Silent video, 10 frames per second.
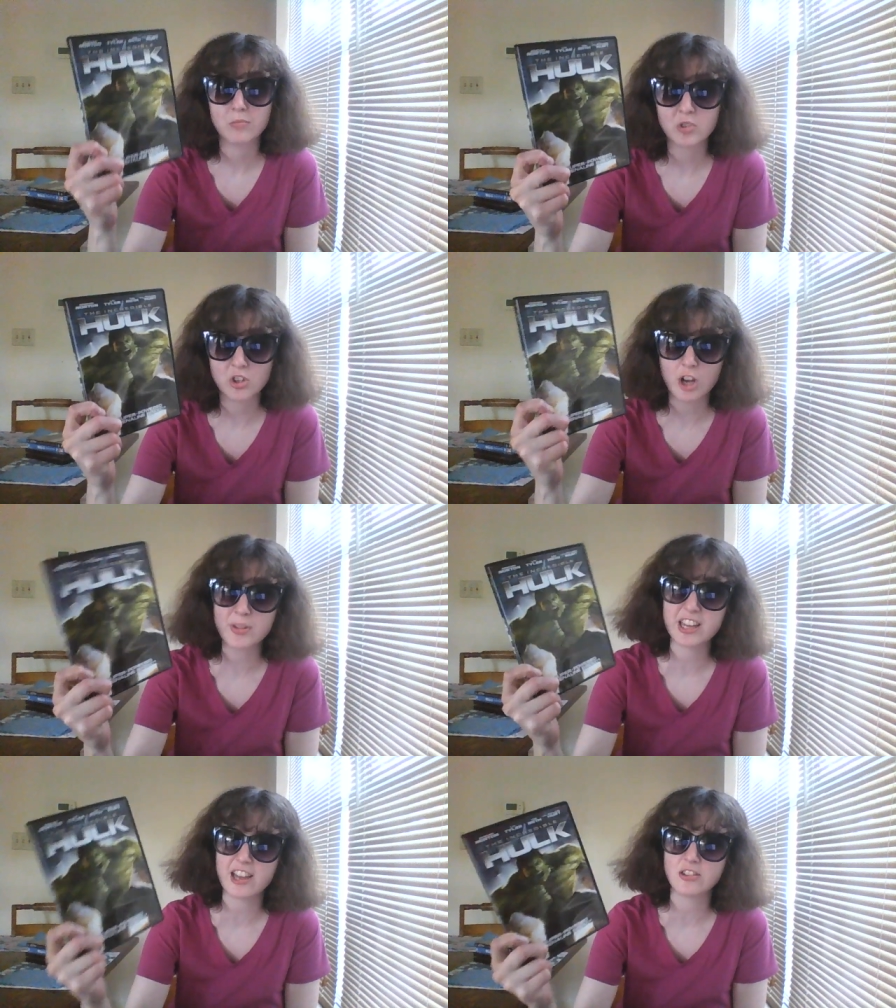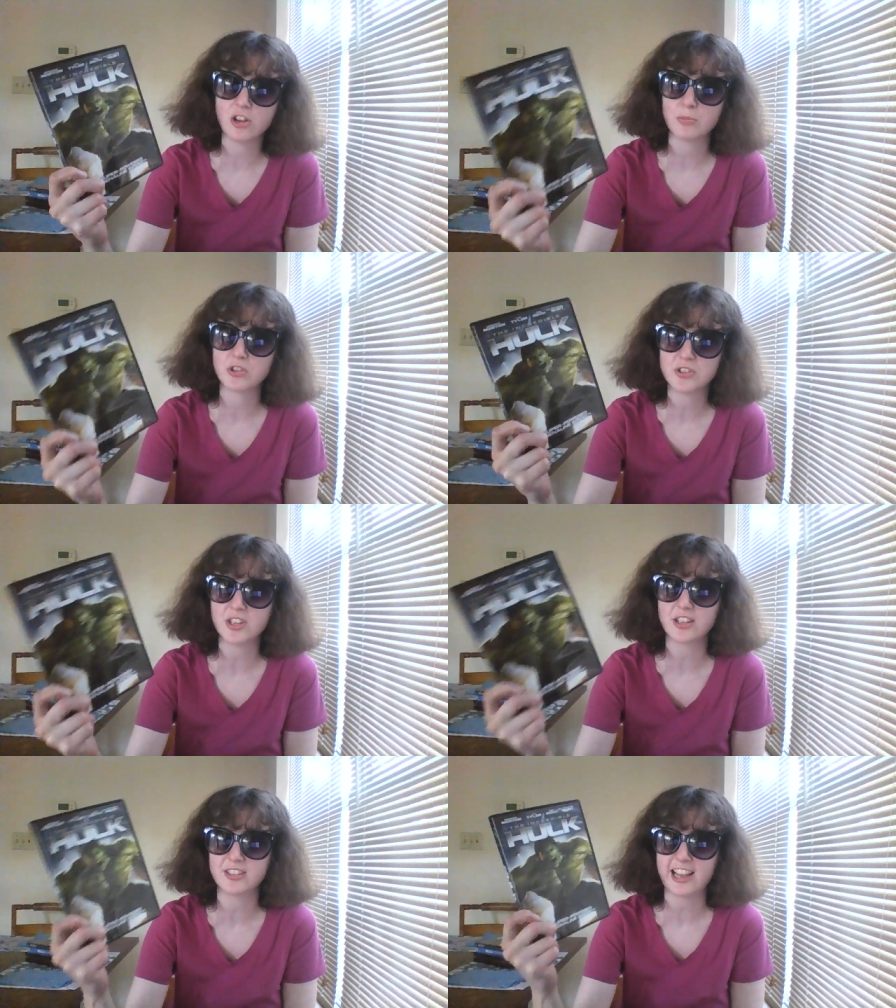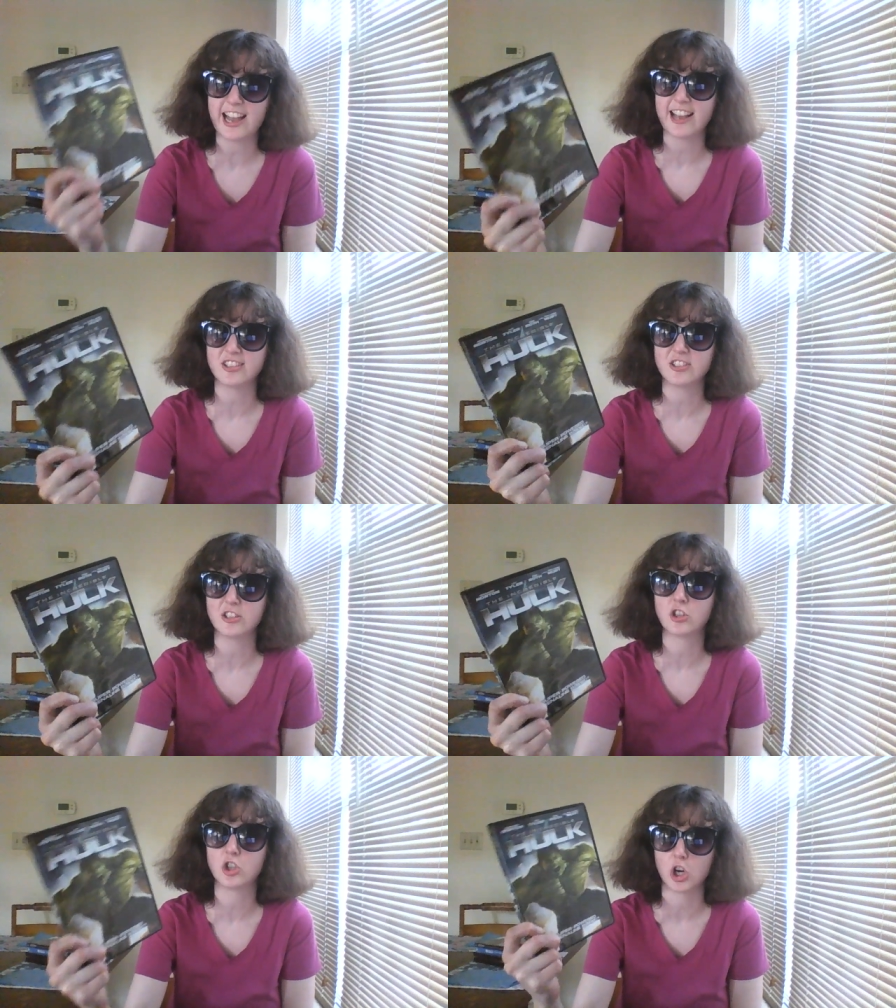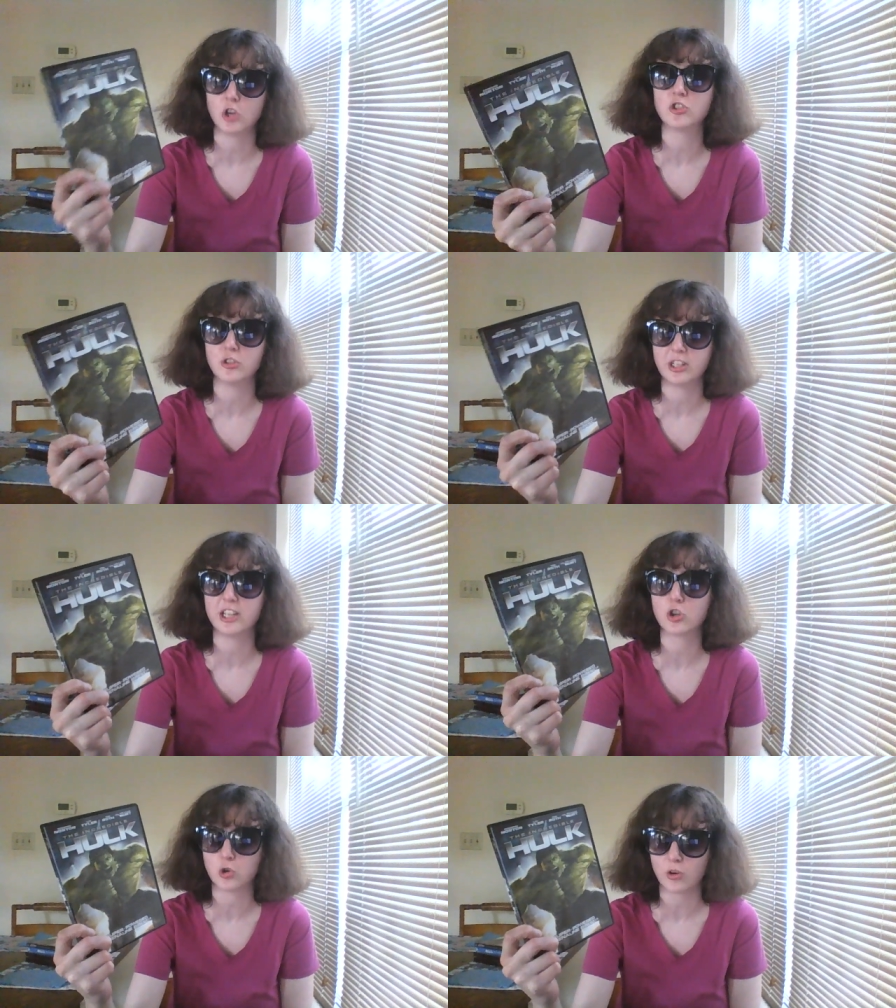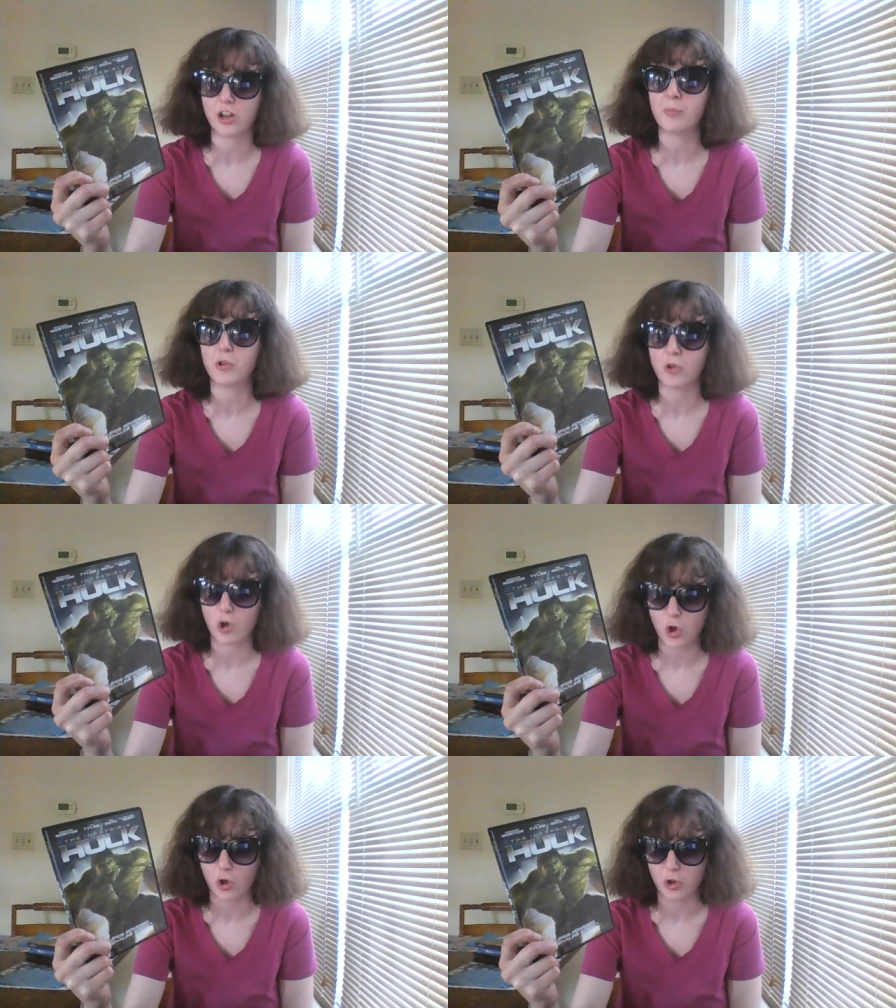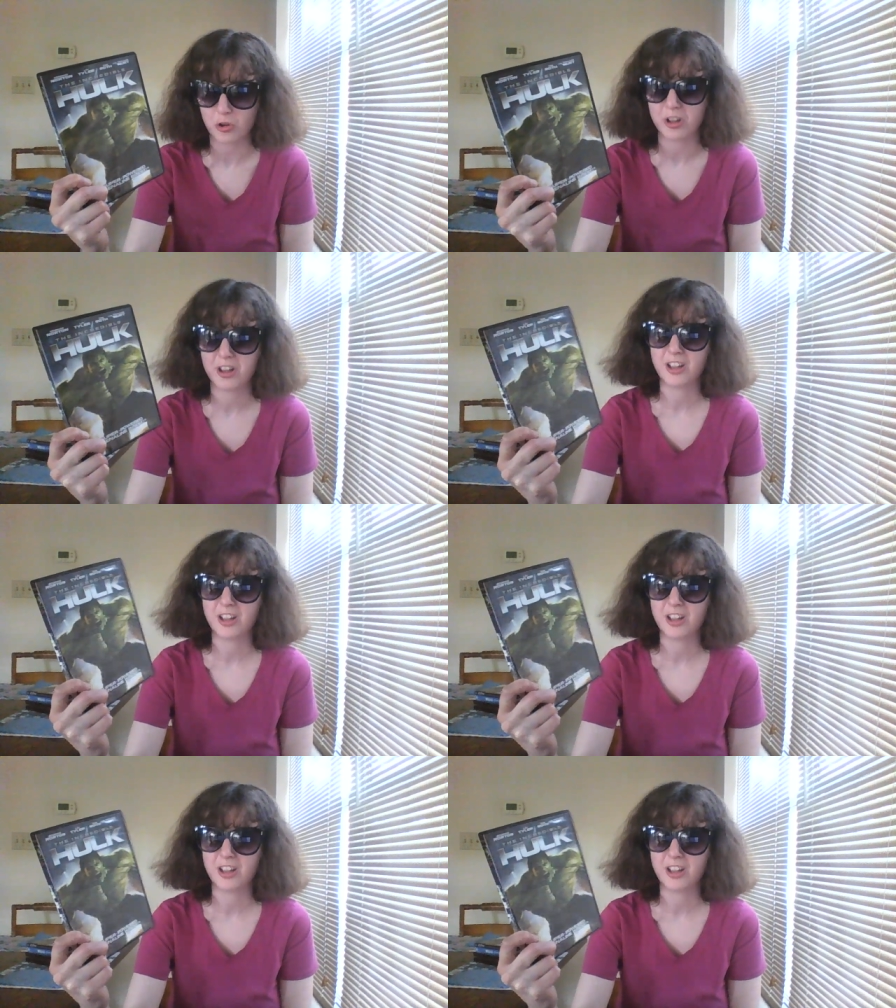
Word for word: Coming at number six has to go to the Incredible Hulk.